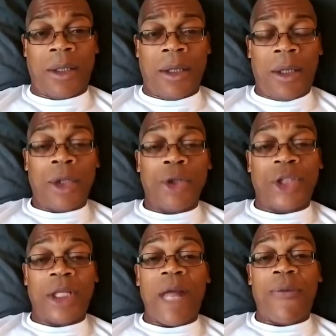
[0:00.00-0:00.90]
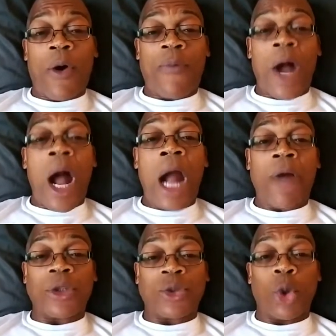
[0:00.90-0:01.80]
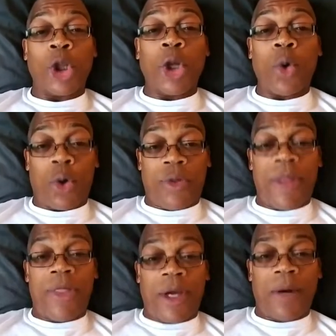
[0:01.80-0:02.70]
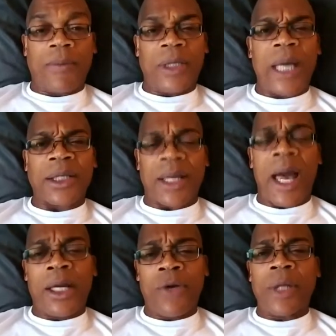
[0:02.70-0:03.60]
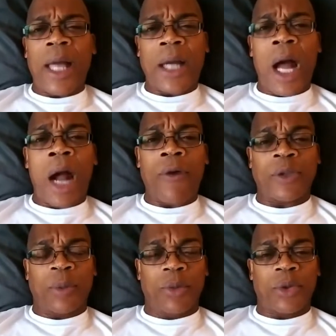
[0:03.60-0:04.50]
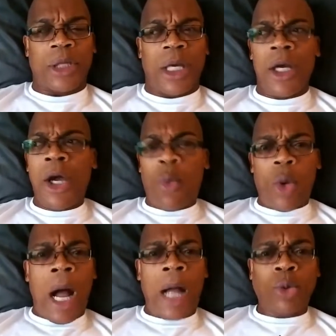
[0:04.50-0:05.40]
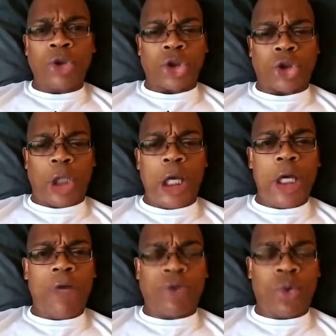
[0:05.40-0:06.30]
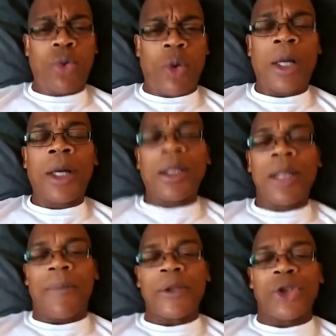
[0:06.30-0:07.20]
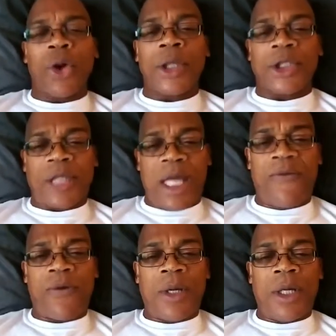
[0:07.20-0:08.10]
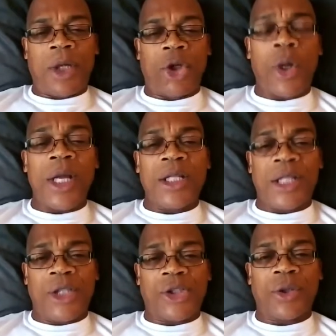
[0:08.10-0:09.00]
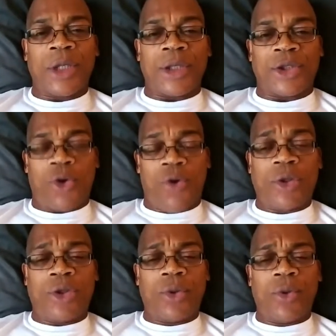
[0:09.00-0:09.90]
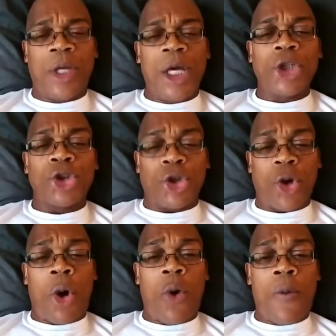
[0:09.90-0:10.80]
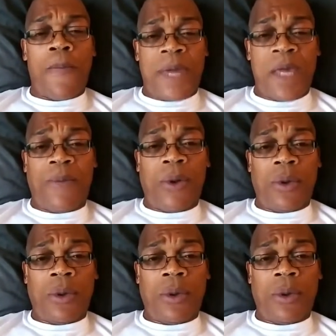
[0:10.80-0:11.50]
You see, they thought the Irish were lower than them. Yes, I hear a lot of Irish people say, well, I was a slave too. Yeah, but your slavery, your indentured servitude to your own people